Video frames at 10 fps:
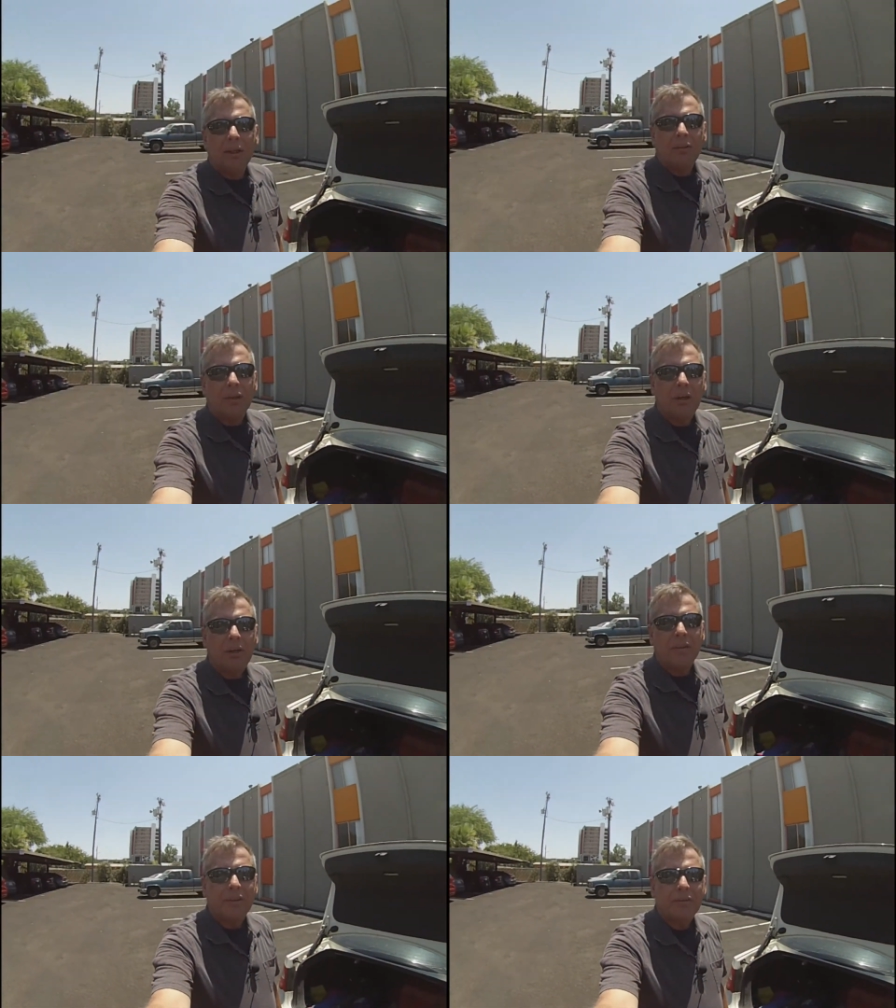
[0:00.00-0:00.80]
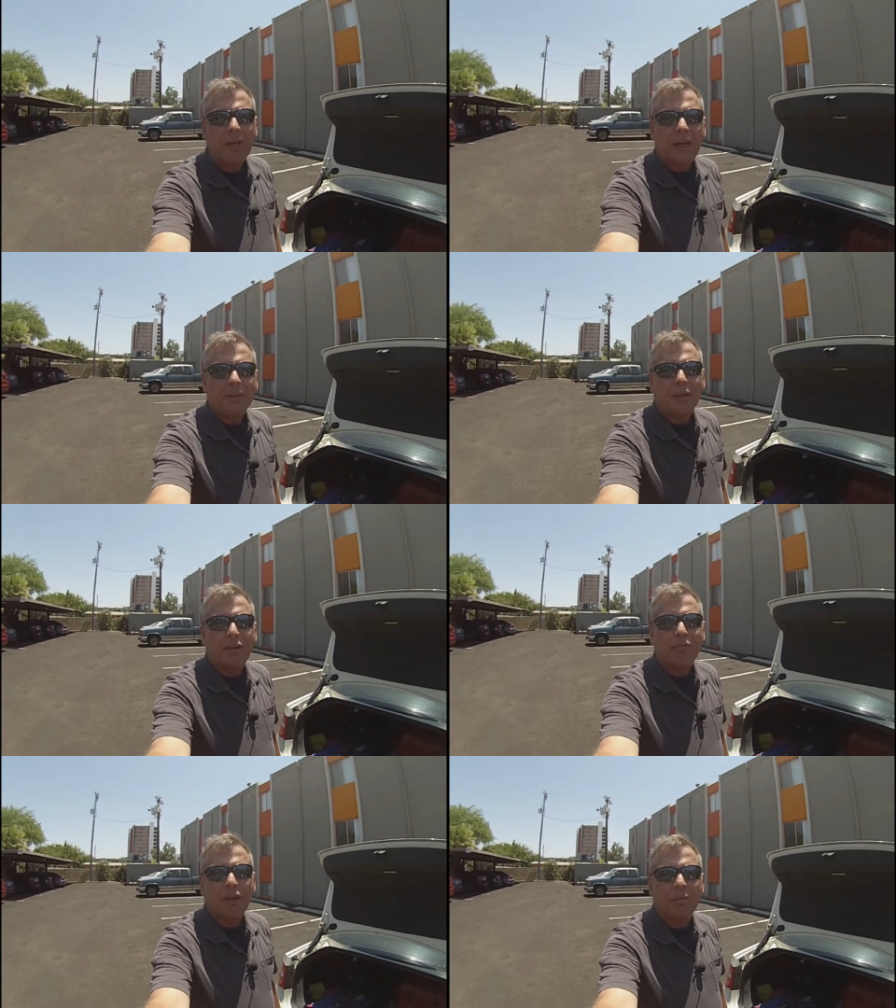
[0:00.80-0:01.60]
So I just got
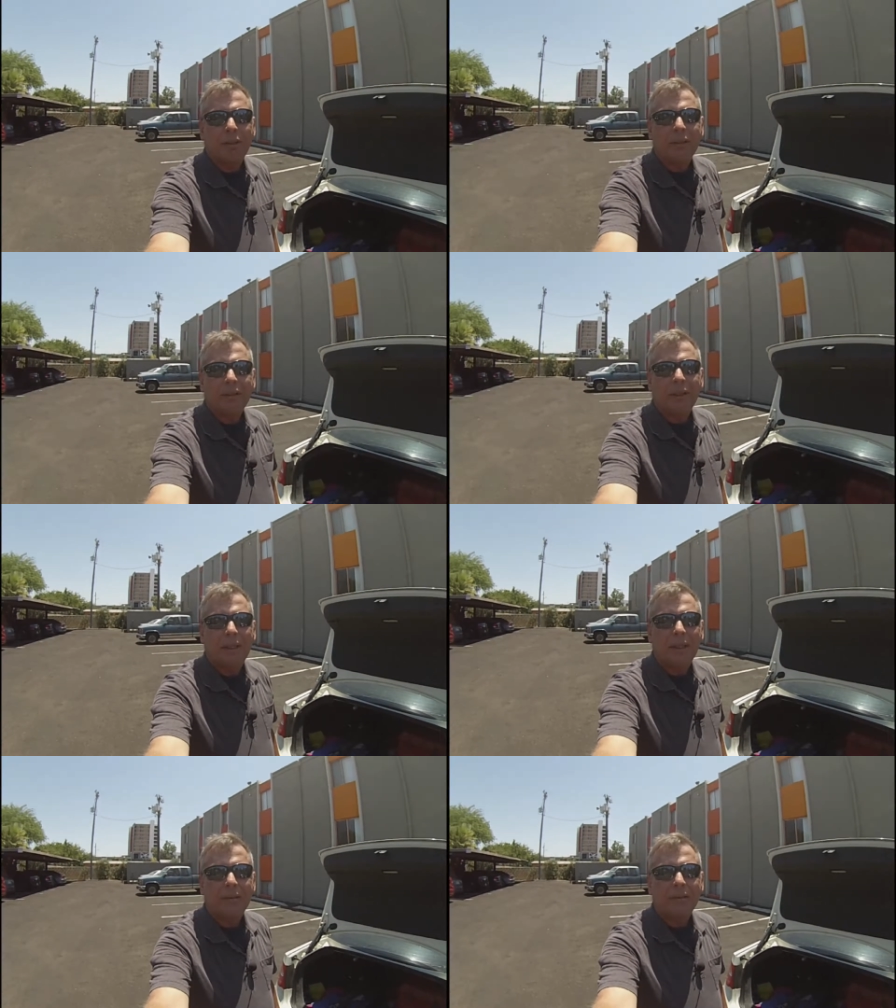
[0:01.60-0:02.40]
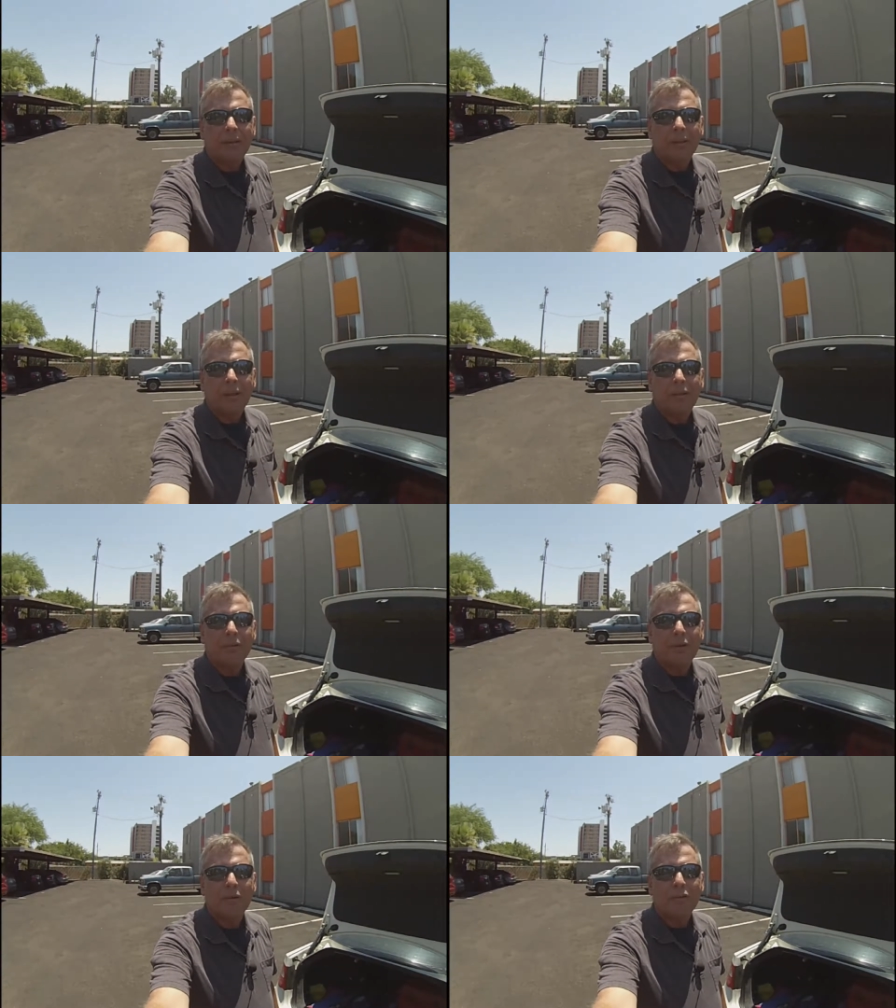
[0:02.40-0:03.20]
done filming at
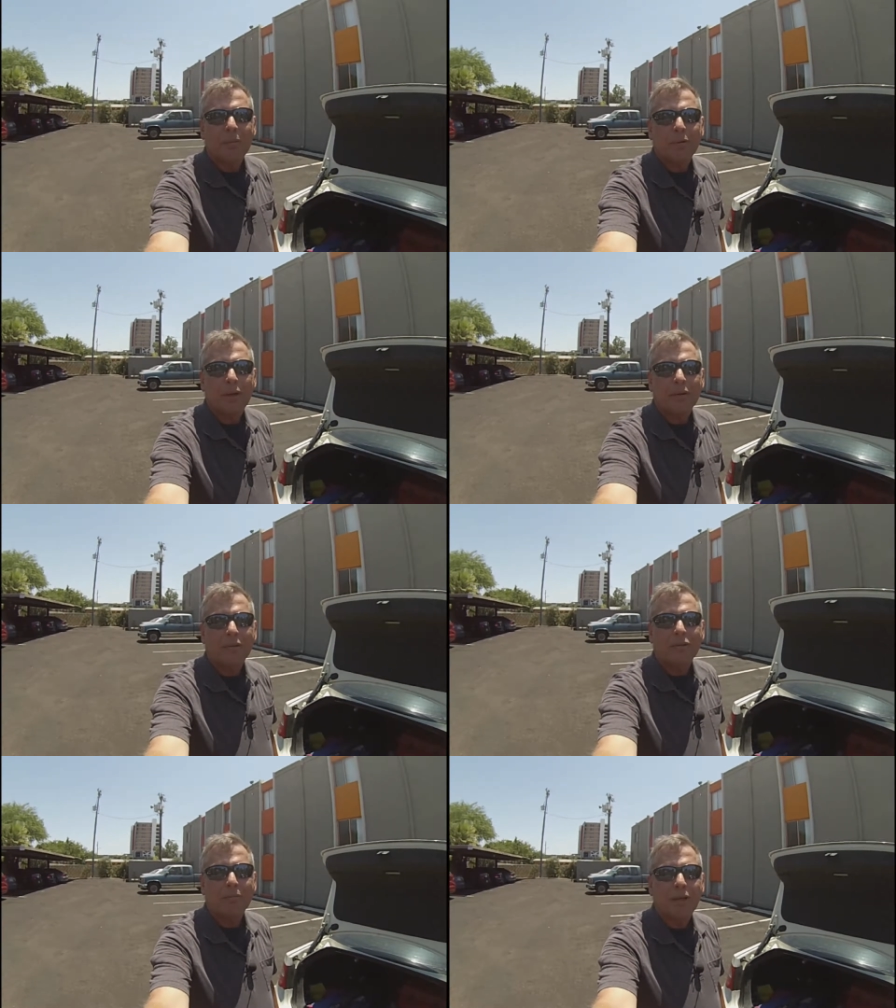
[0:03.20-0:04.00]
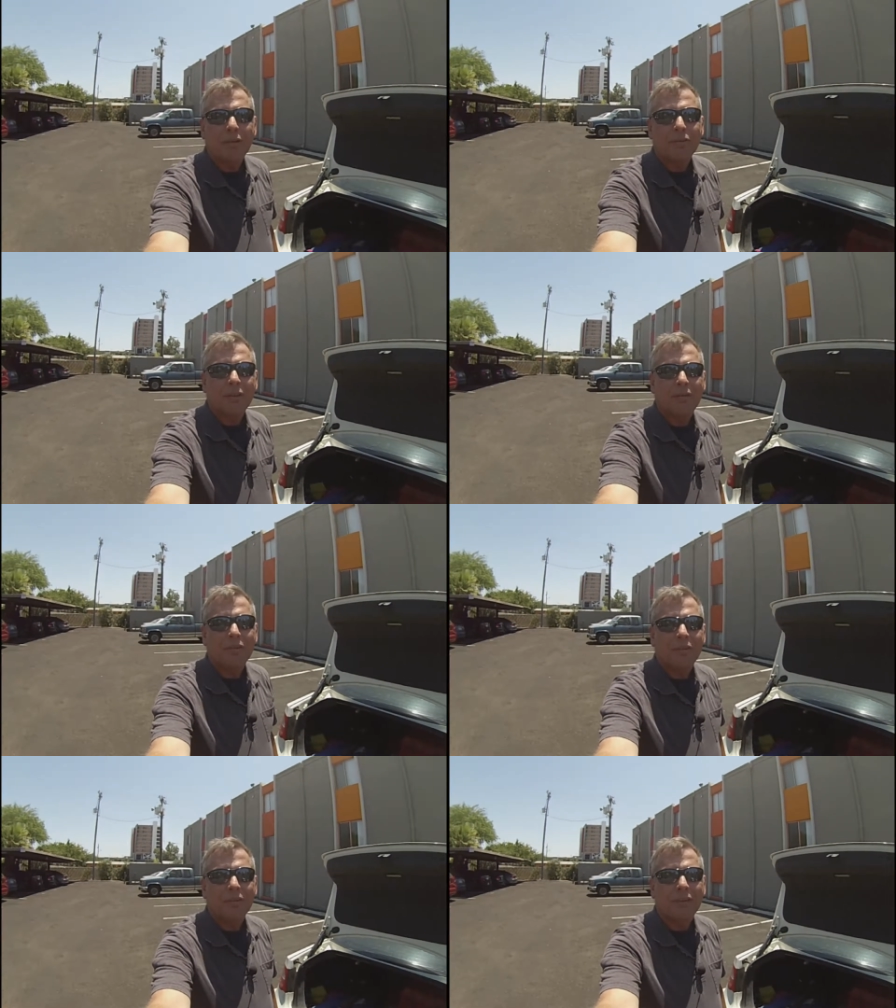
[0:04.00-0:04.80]
Arizona Reproductive Medical
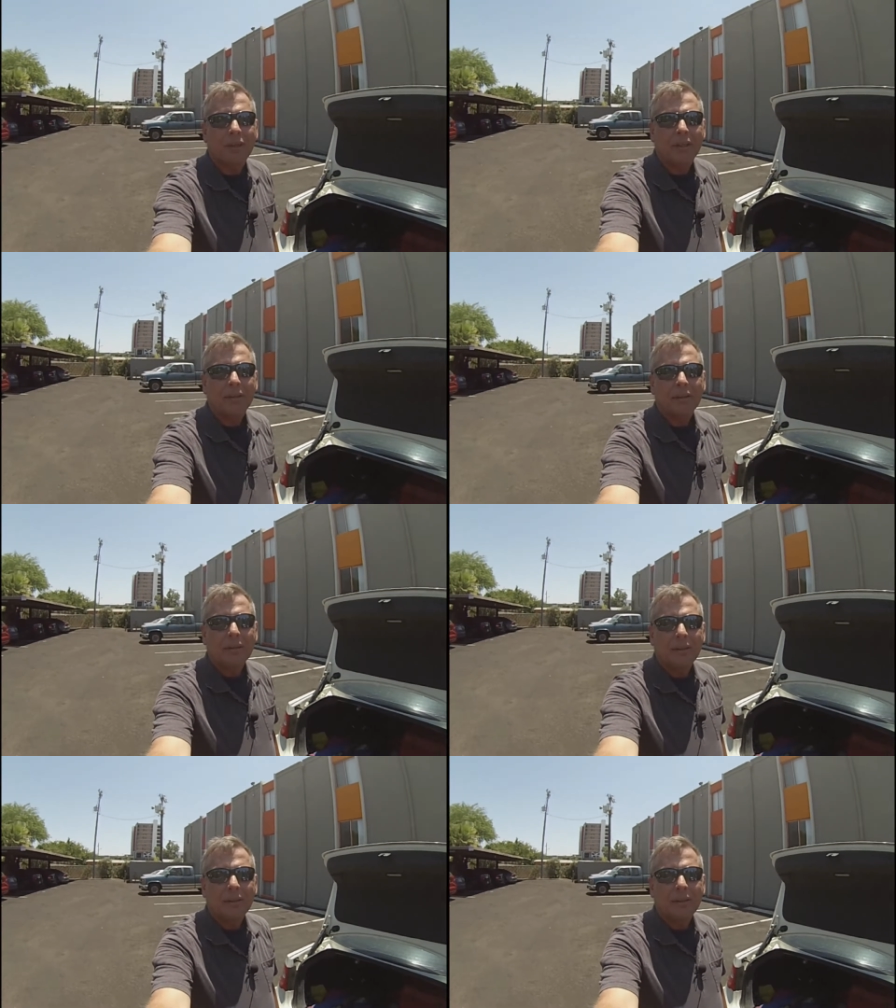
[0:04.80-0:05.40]
Services Clinic